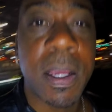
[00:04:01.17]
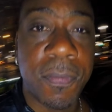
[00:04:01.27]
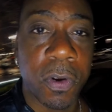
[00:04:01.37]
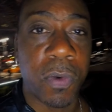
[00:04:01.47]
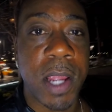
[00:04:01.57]
it
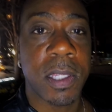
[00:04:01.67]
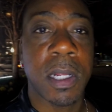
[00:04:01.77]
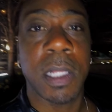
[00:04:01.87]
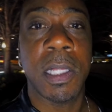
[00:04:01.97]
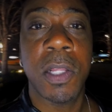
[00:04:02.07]
for granted
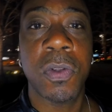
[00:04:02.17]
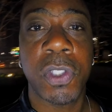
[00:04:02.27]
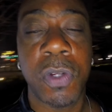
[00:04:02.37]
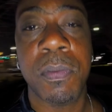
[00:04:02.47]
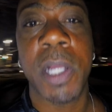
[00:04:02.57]
a little
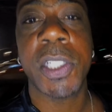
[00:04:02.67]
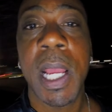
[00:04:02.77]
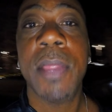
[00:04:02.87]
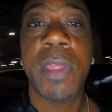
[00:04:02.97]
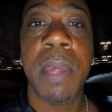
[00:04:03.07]
too much,
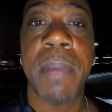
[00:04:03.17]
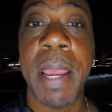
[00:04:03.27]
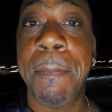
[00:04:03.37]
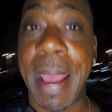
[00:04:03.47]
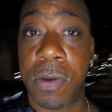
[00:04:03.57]
they
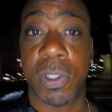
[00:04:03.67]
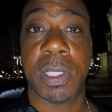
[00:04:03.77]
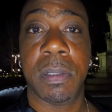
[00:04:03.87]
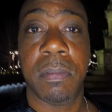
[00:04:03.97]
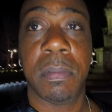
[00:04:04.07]
may
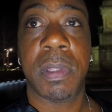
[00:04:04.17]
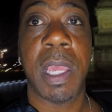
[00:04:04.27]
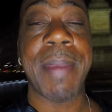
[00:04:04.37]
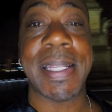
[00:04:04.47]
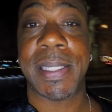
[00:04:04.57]
bounce.
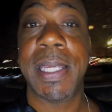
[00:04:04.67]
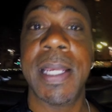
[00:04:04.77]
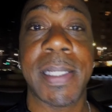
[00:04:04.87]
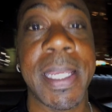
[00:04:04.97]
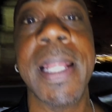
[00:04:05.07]
They may see
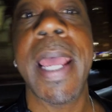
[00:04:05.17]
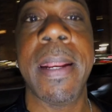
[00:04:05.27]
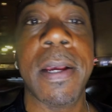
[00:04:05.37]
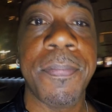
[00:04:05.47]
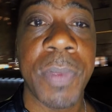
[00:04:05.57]
you
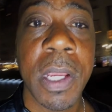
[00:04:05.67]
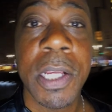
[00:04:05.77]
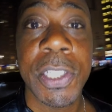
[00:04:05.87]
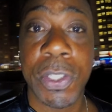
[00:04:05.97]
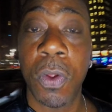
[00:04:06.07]
later,
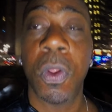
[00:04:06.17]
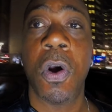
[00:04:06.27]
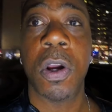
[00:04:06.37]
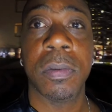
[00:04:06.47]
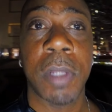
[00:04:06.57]
so
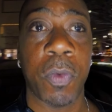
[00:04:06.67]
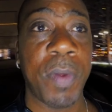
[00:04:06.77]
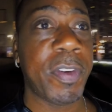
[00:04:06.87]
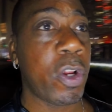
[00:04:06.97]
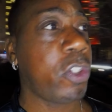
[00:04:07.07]
long,
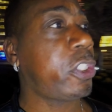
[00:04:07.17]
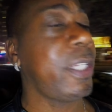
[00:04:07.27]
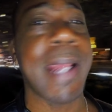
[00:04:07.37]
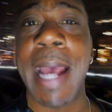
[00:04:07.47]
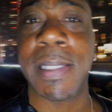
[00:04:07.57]

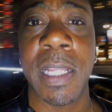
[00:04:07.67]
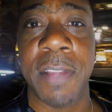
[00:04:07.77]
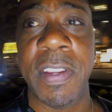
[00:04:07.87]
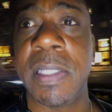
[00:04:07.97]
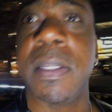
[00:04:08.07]
arrivederci, hasta la
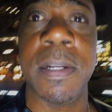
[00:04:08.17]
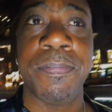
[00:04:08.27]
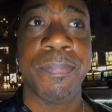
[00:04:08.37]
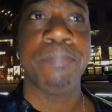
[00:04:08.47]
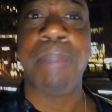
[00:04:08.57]
vista,
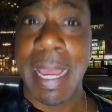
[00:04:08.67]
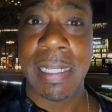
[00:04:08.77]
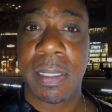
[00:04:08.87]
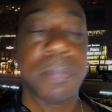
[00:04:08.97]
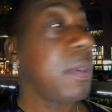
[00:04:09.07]

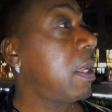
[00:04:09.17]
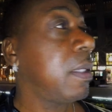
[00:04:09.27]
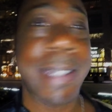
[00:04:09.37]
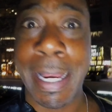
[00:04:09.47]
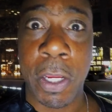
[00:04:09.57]
peace,
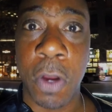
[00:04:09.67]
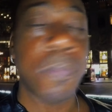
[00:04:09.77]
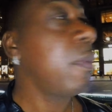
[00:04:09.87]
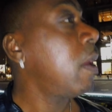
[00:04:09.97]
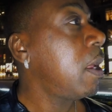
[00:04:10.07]
gotta go.
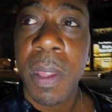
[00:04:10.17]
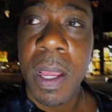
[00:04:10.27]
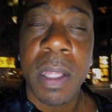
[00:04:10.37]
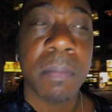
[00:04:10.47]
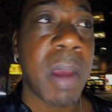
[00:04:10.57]

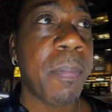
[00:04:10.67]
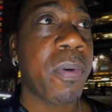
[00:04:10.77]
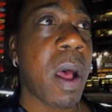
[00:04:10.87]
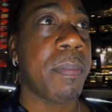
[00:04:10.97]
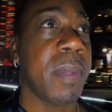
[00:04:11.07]
My
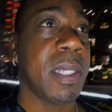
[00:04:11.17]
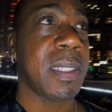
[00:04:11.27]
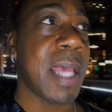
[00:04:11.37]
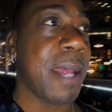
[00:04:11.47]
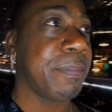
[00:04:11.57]
problem
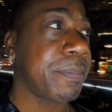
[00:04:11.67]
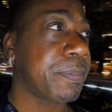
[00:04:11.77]
is that